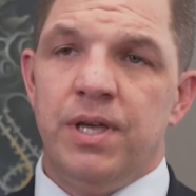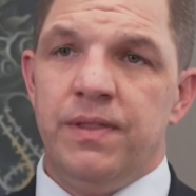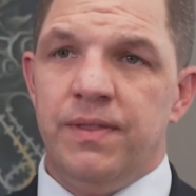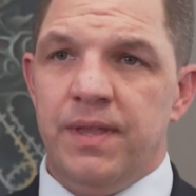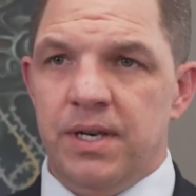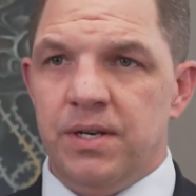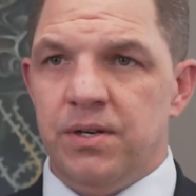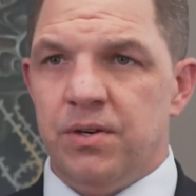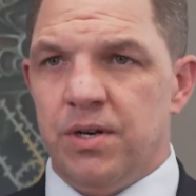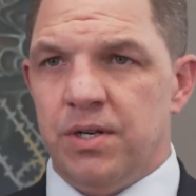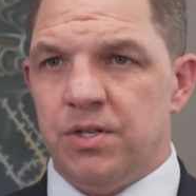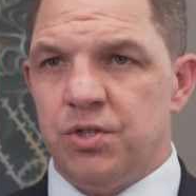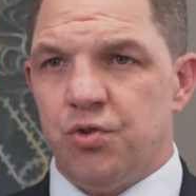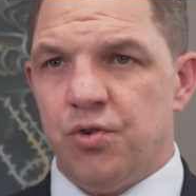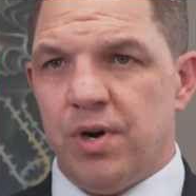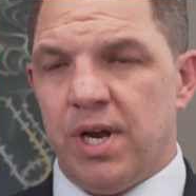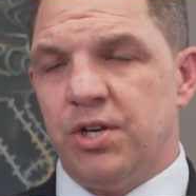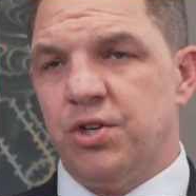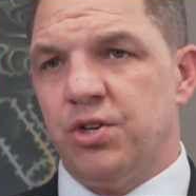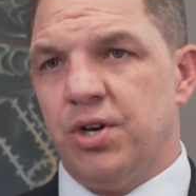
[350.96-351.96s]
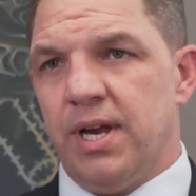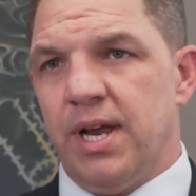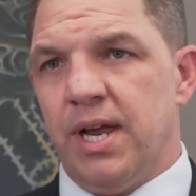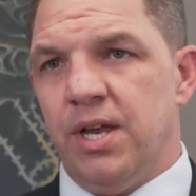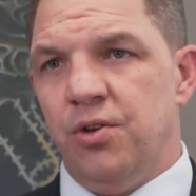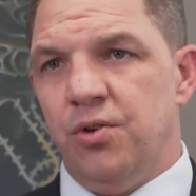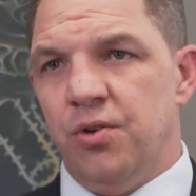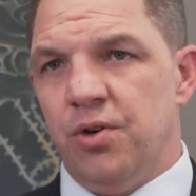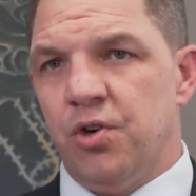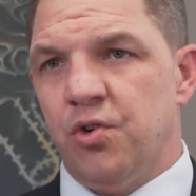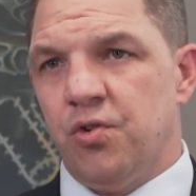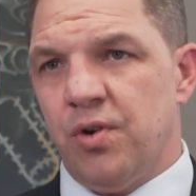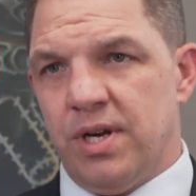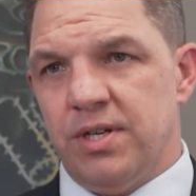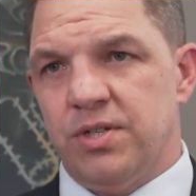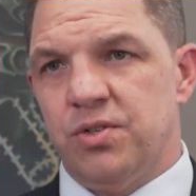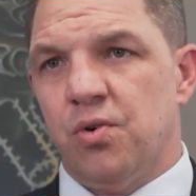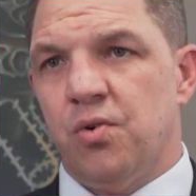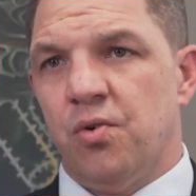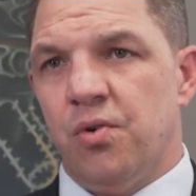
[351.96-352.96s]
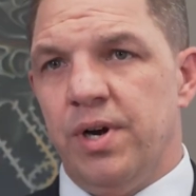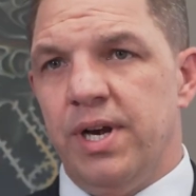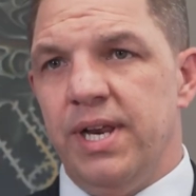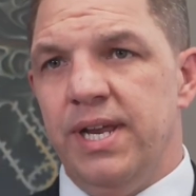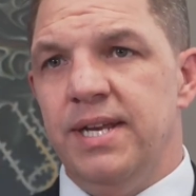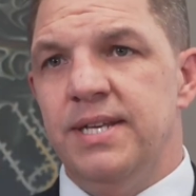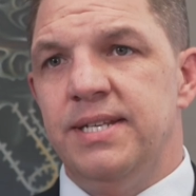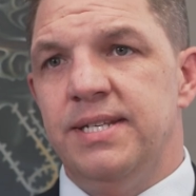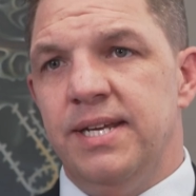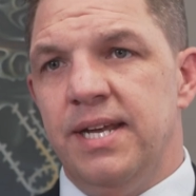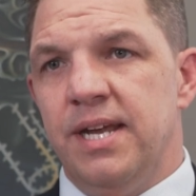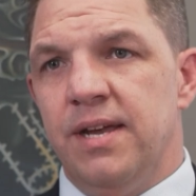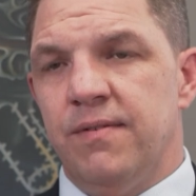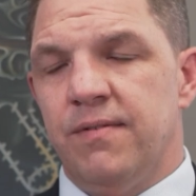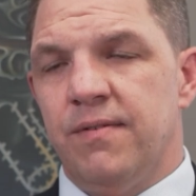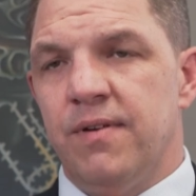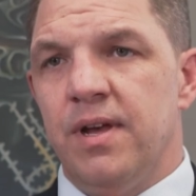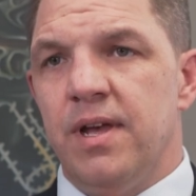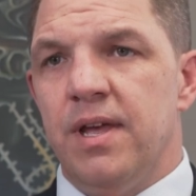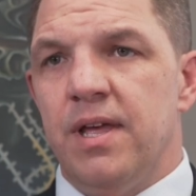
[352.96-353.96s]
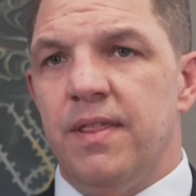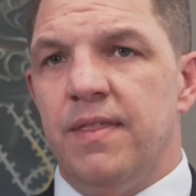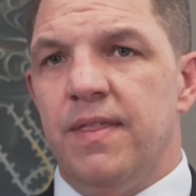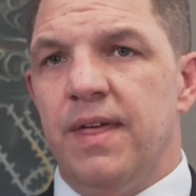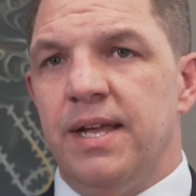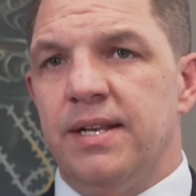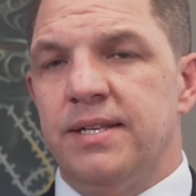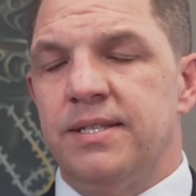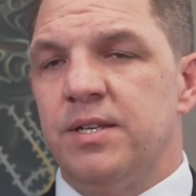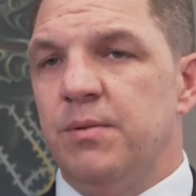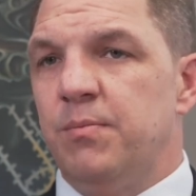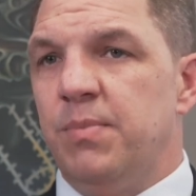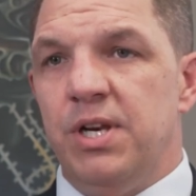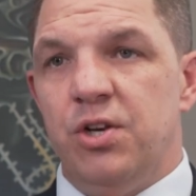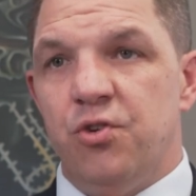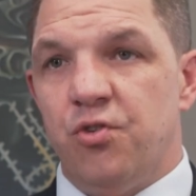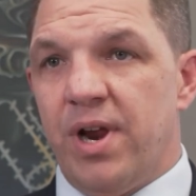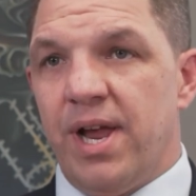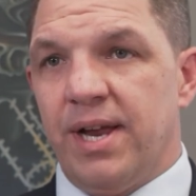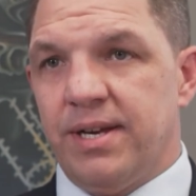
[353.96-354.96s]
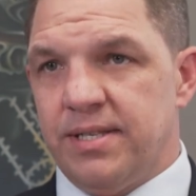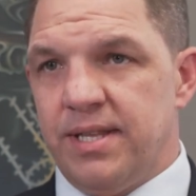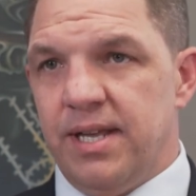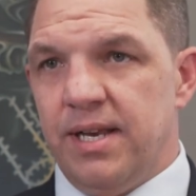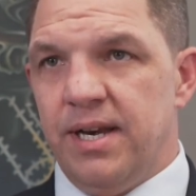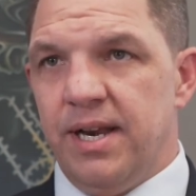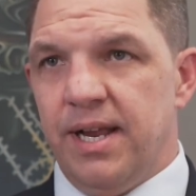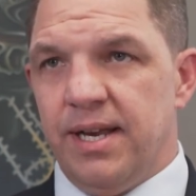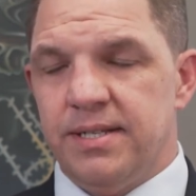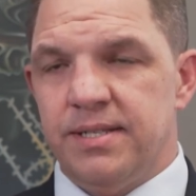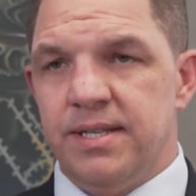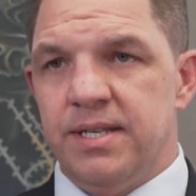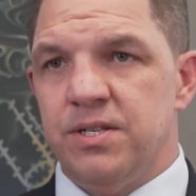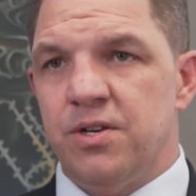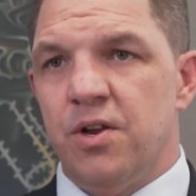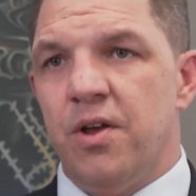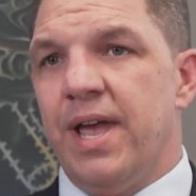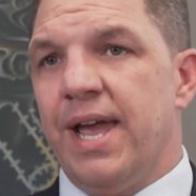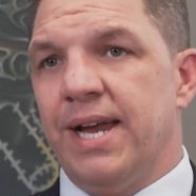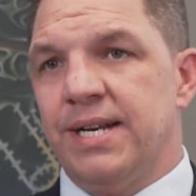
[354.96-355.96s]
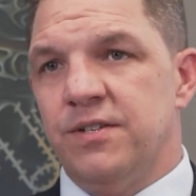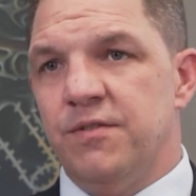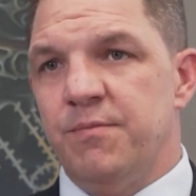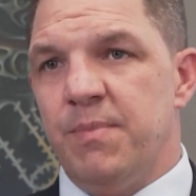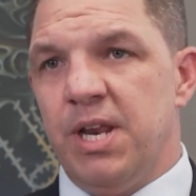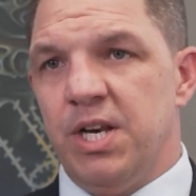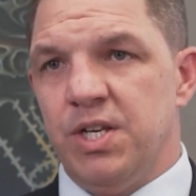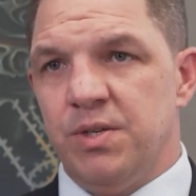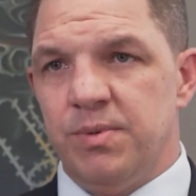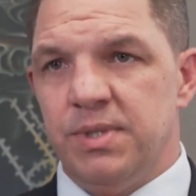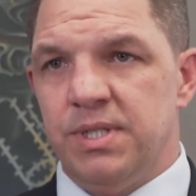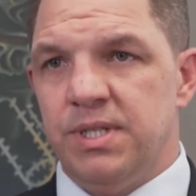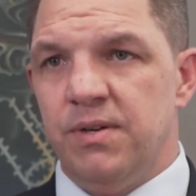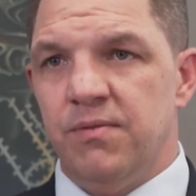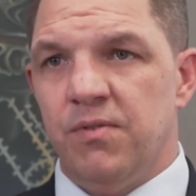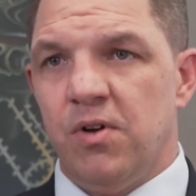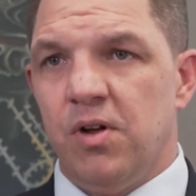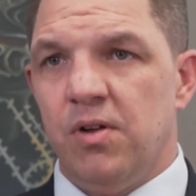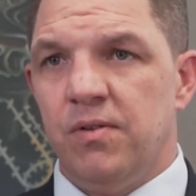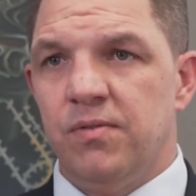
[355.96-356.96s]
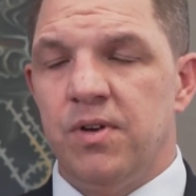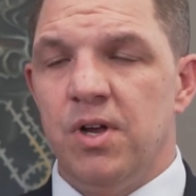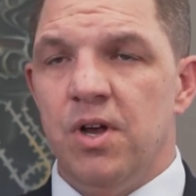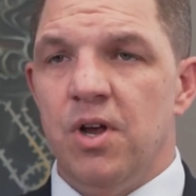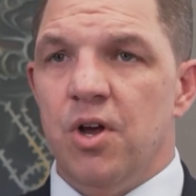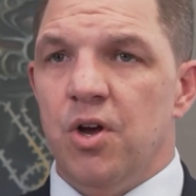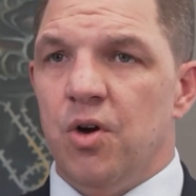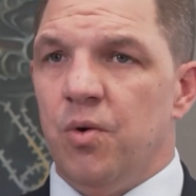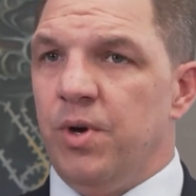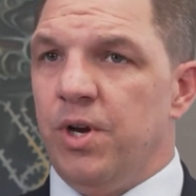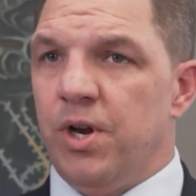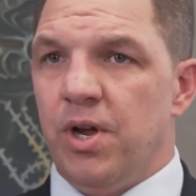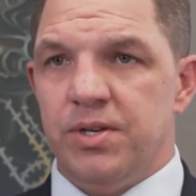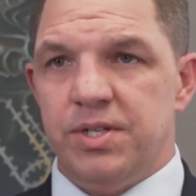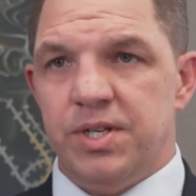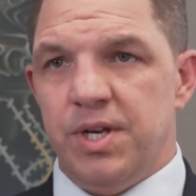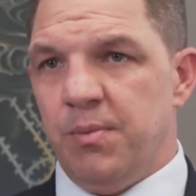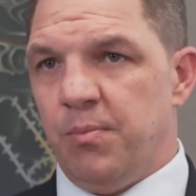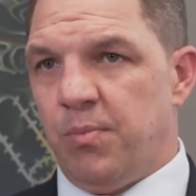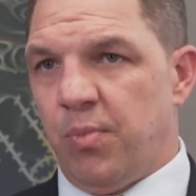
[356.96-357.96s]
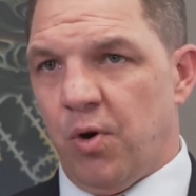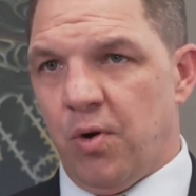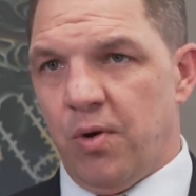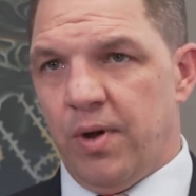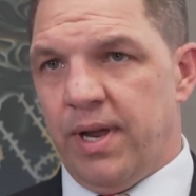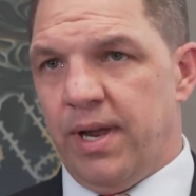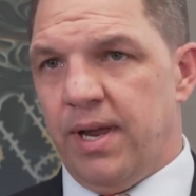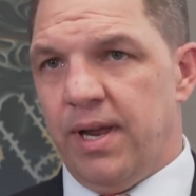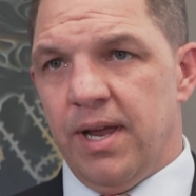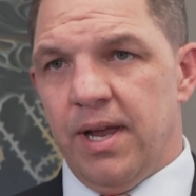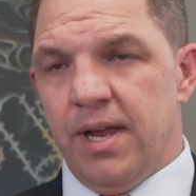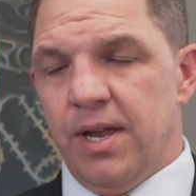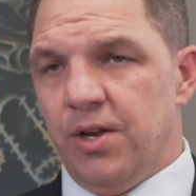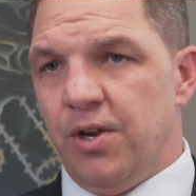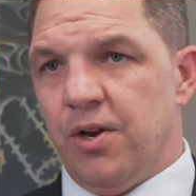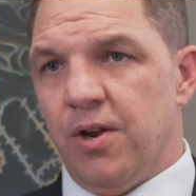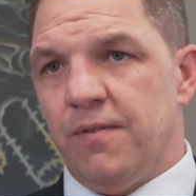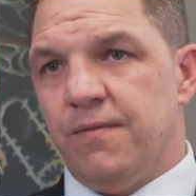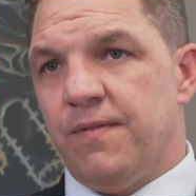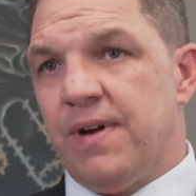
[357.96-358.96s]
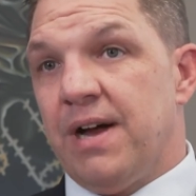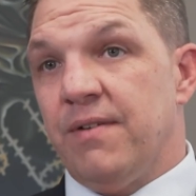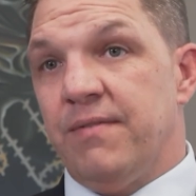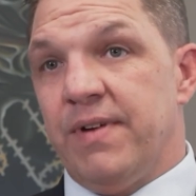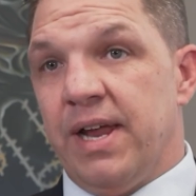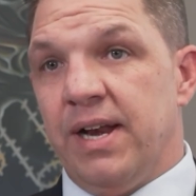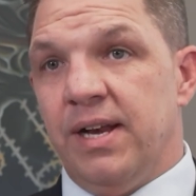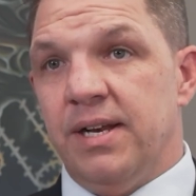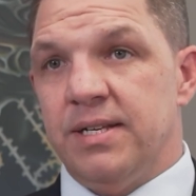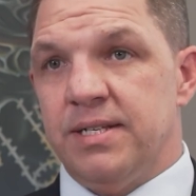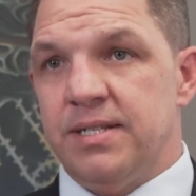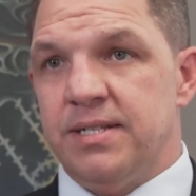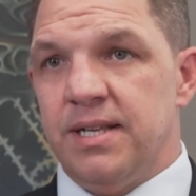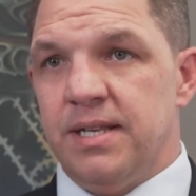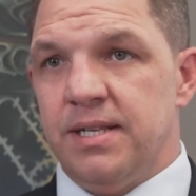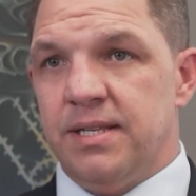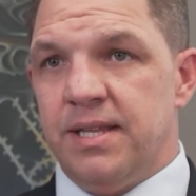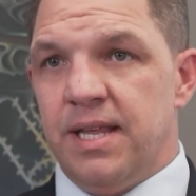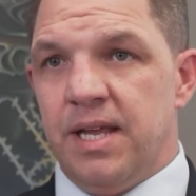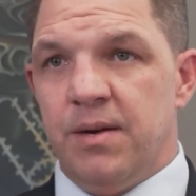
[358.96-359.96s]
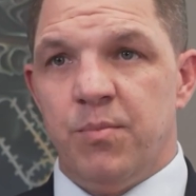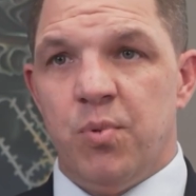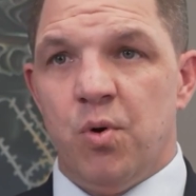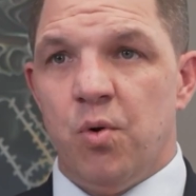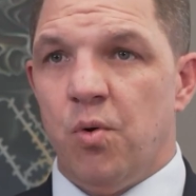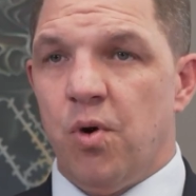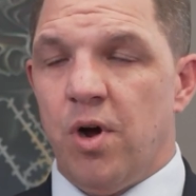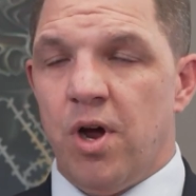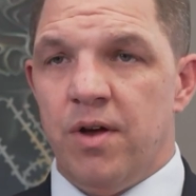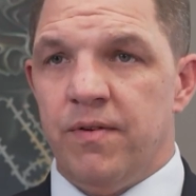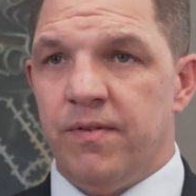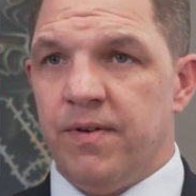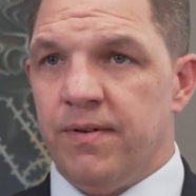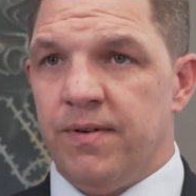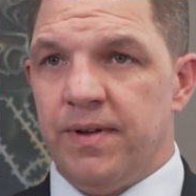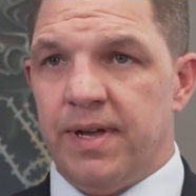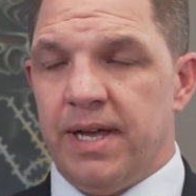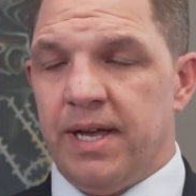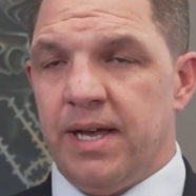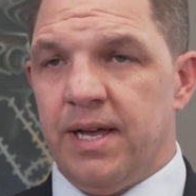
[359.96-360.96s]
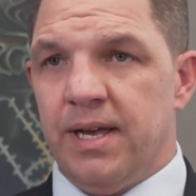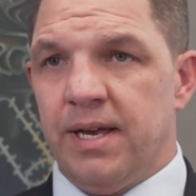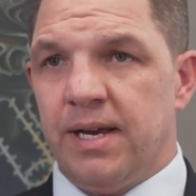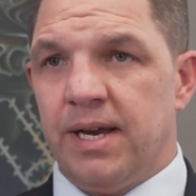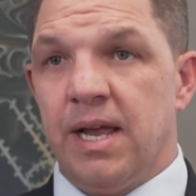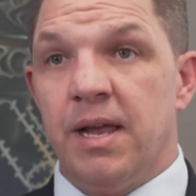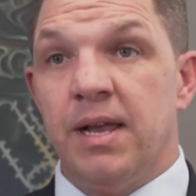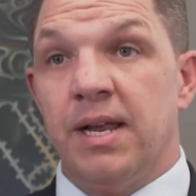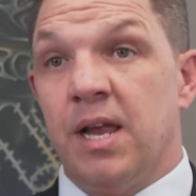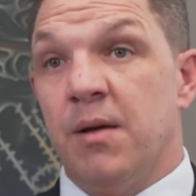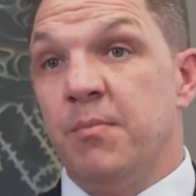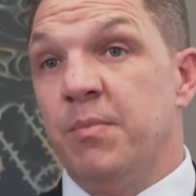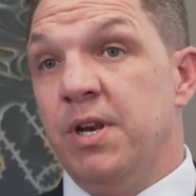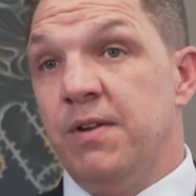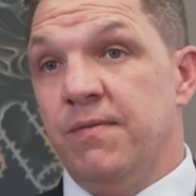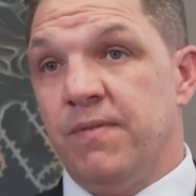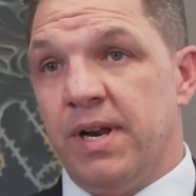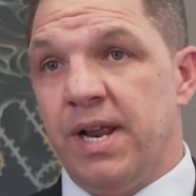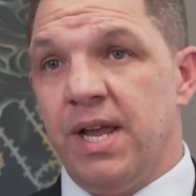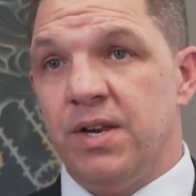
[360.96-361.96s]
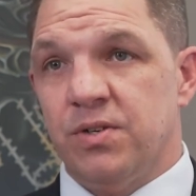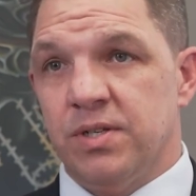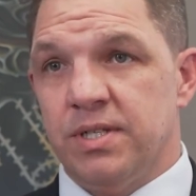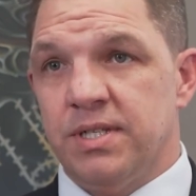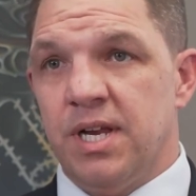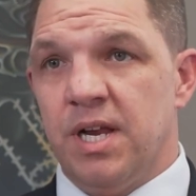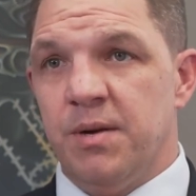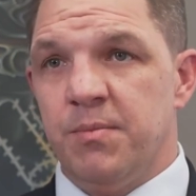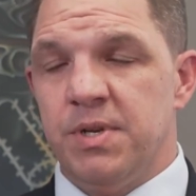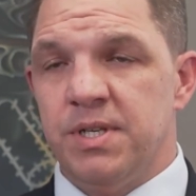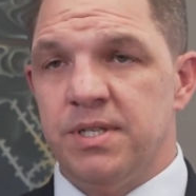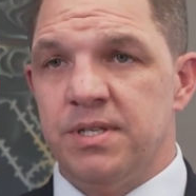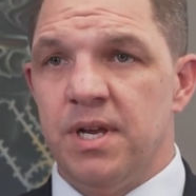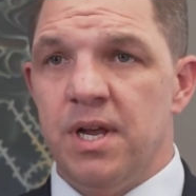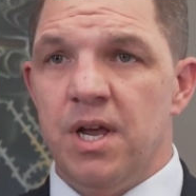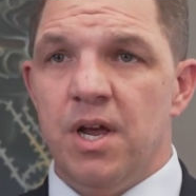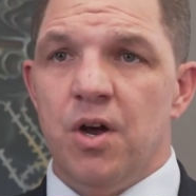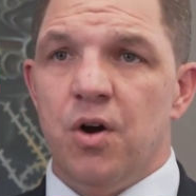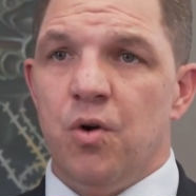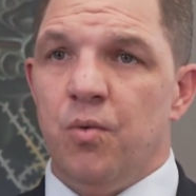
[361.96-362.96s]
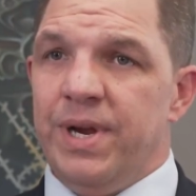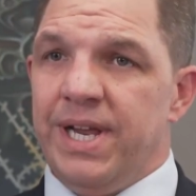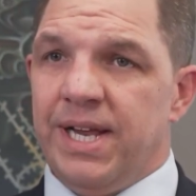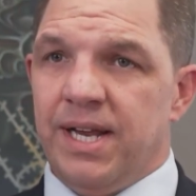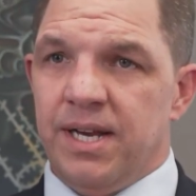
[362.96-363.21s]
can then structure a unit trust or an ETF that simply tracks the index. There's no active management involved. We don't employ, you know, five analysts that pore over company financial statements. We